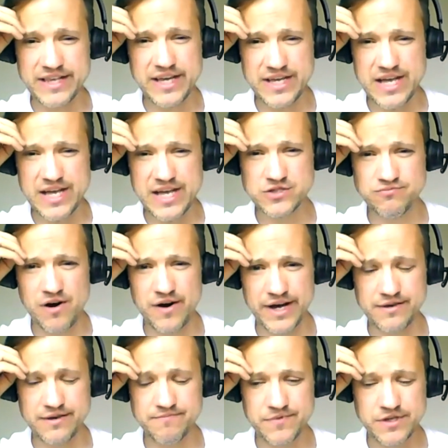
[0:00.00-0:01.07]
and he is
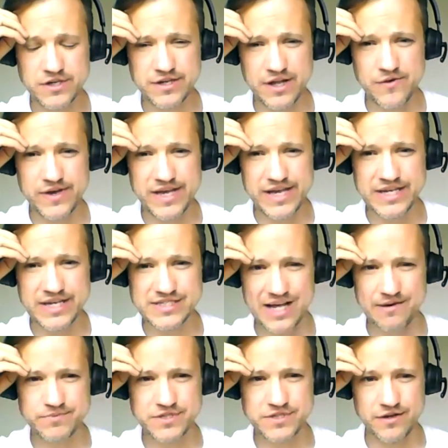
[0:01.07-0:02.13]
right. He is
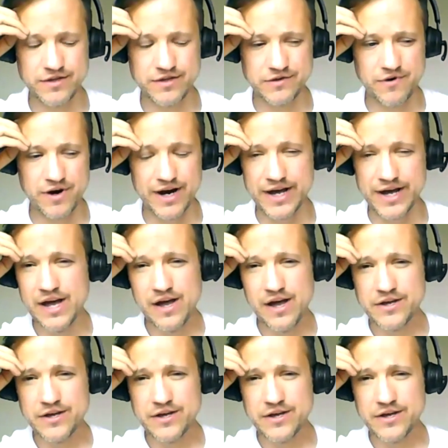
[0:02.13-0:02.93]
absolutely right.